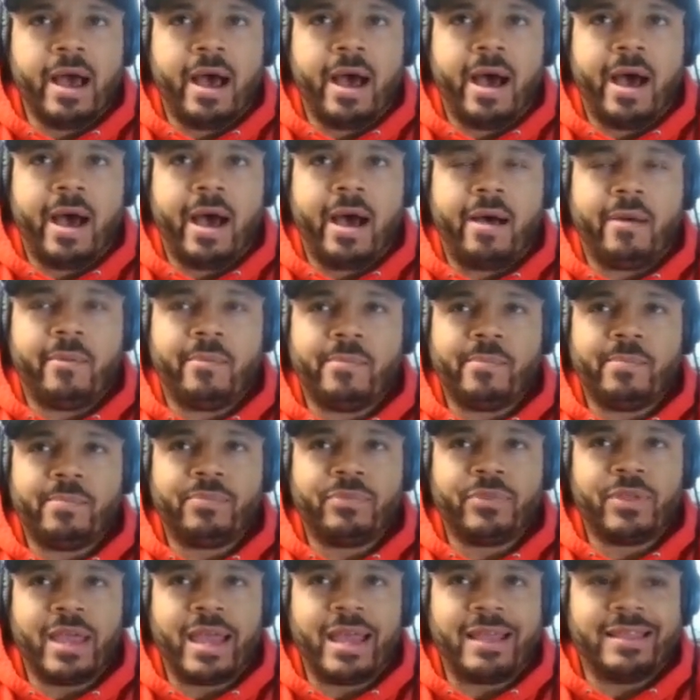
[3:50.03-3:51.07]

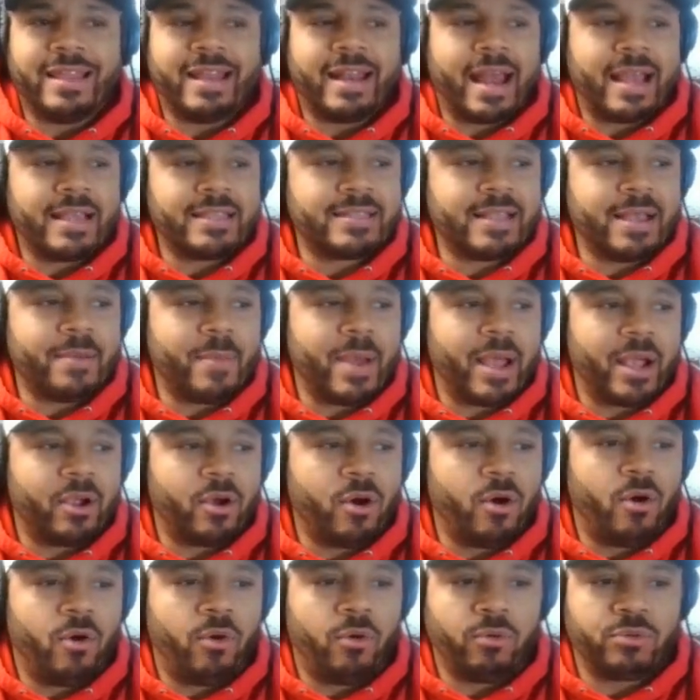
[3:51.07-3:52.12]
And then I set my
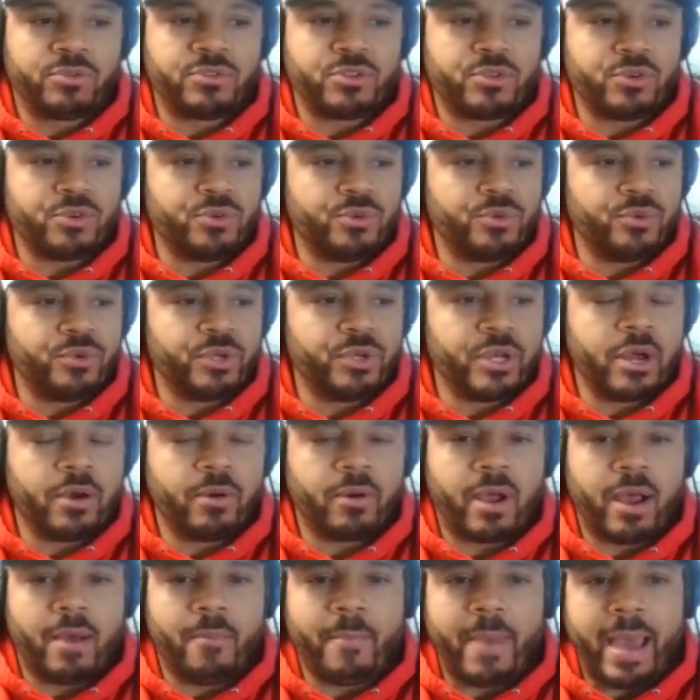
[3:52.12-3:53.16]
goal
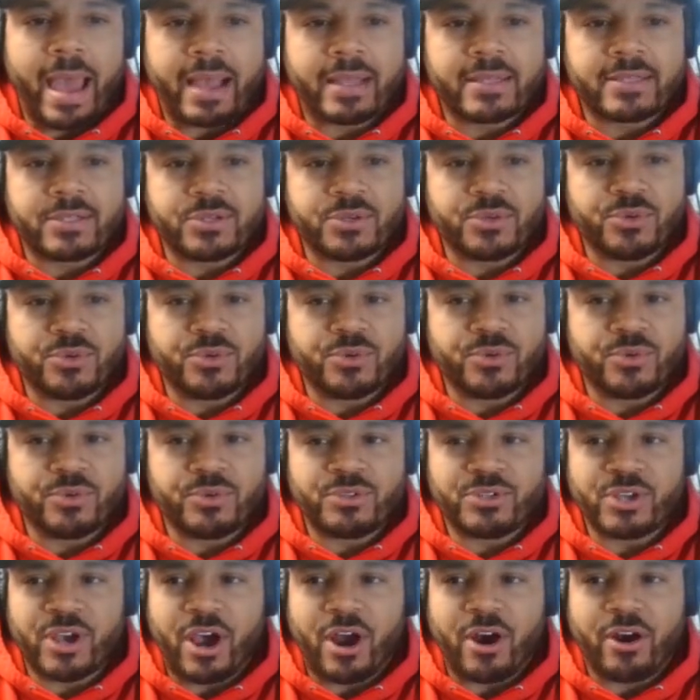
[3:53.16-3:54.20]
to, come back
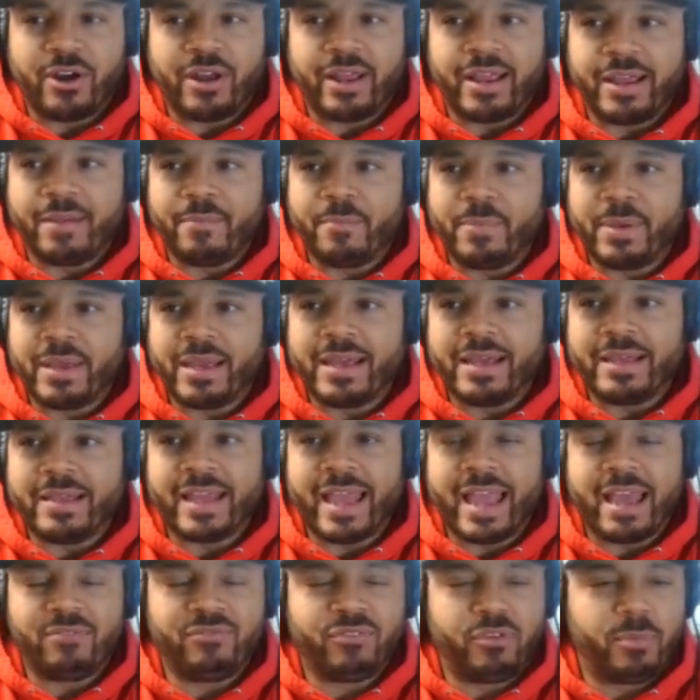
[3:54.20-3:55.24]
to Harding and be
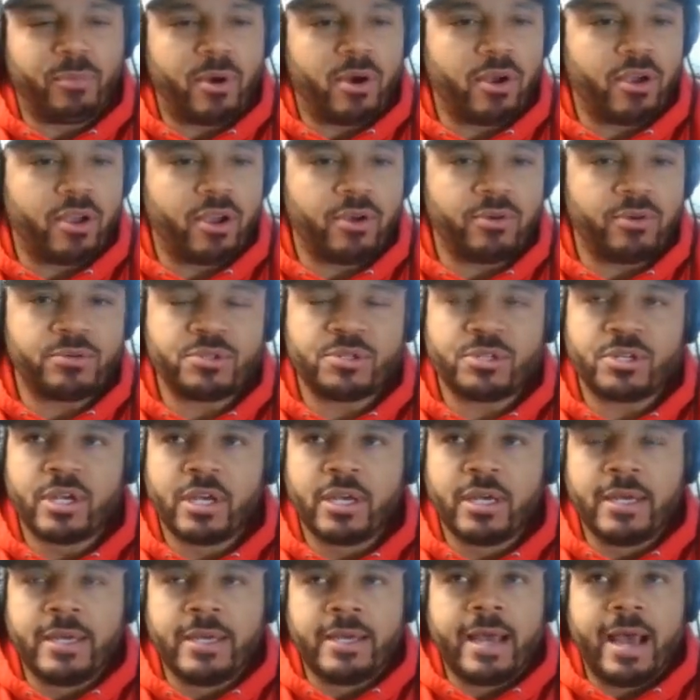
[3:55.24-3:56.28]
the head football coach.
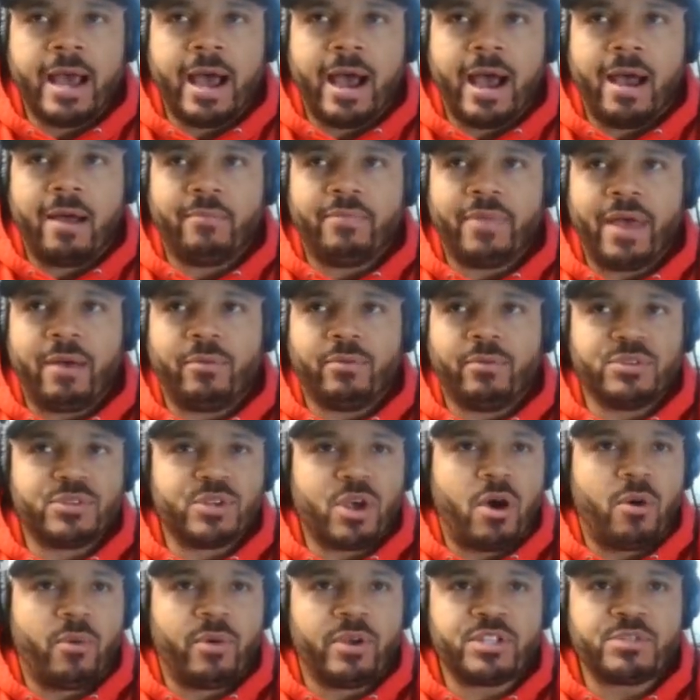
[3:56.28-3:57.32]
That
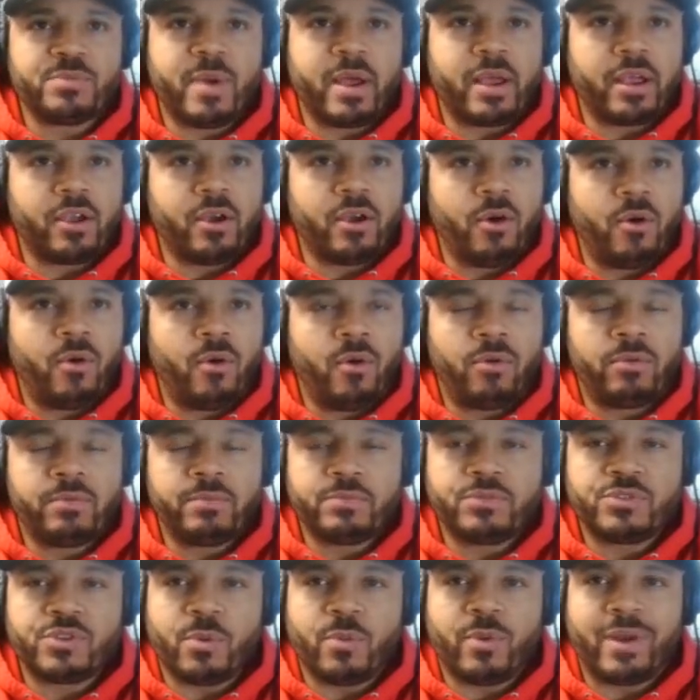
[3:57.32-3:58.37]
was always my goal.
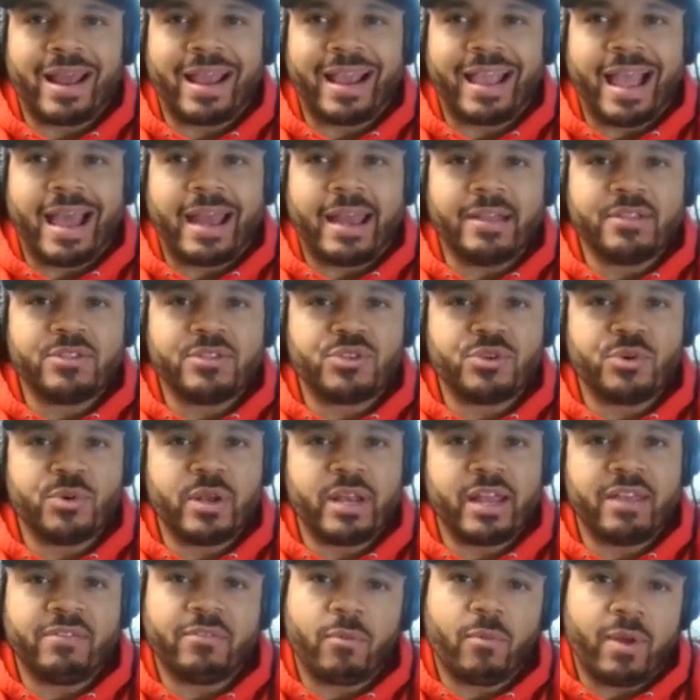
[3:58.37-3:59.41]
So when I got into
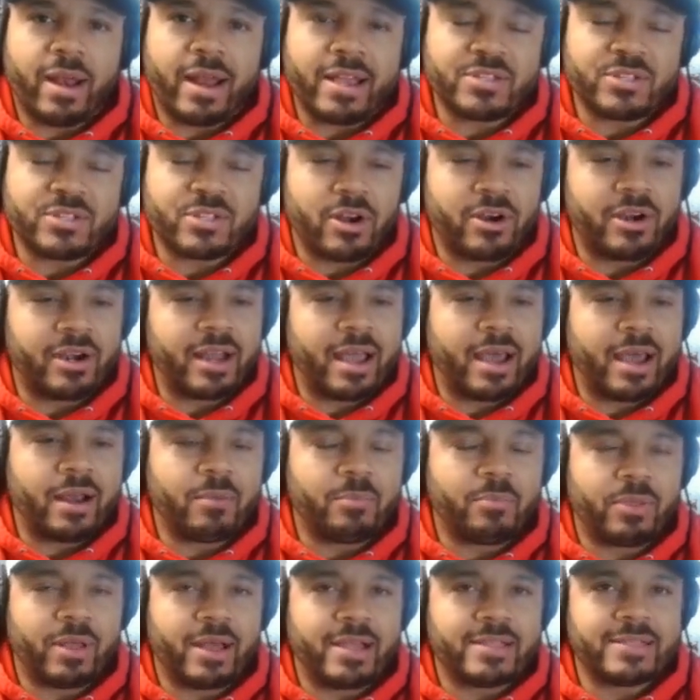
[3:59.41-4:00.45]
it, even when I started out
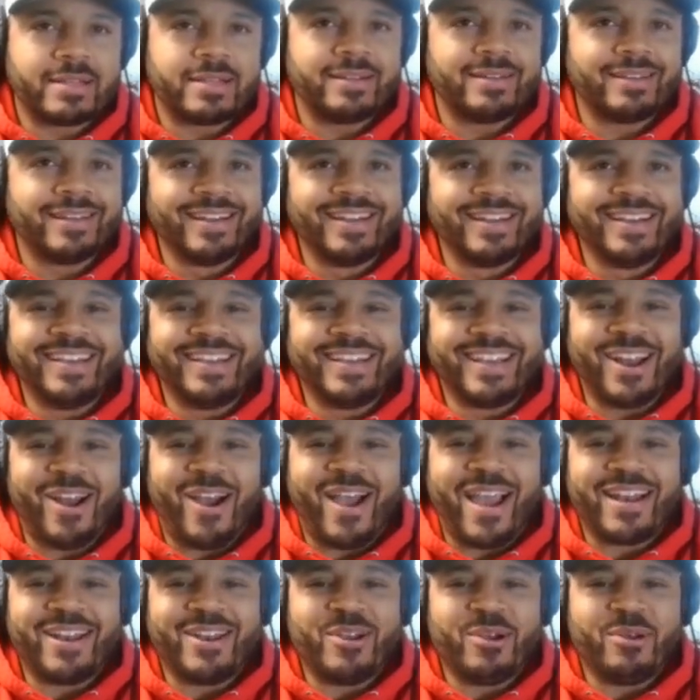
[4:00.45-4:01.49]
at Pleasant,
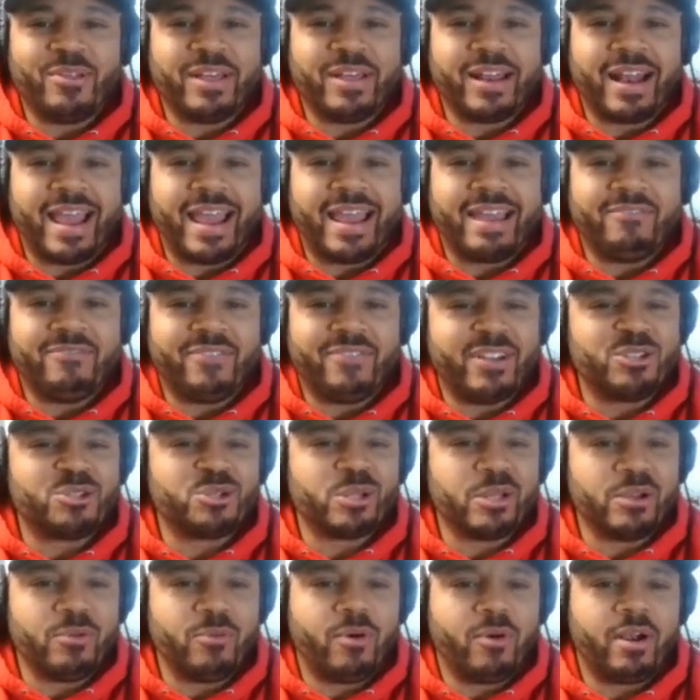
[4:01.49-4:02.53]
I knew that I
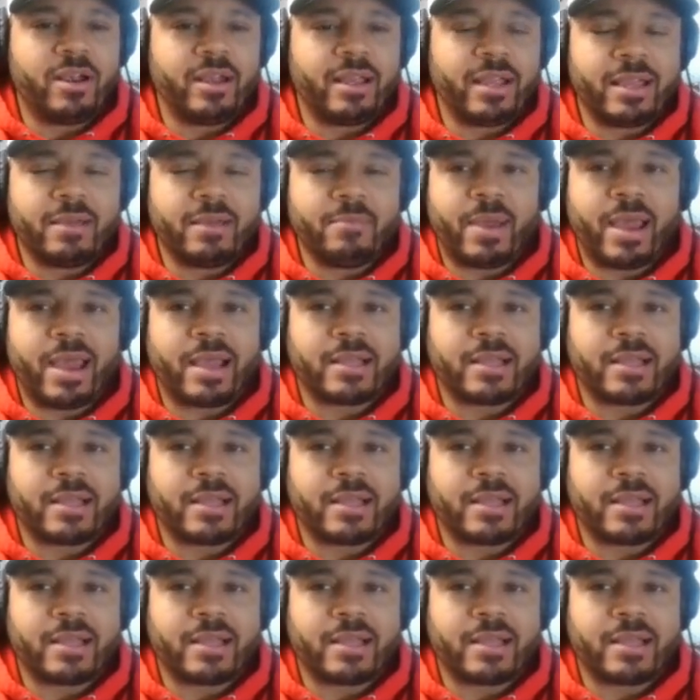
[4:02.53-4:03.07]
eventually wanted to get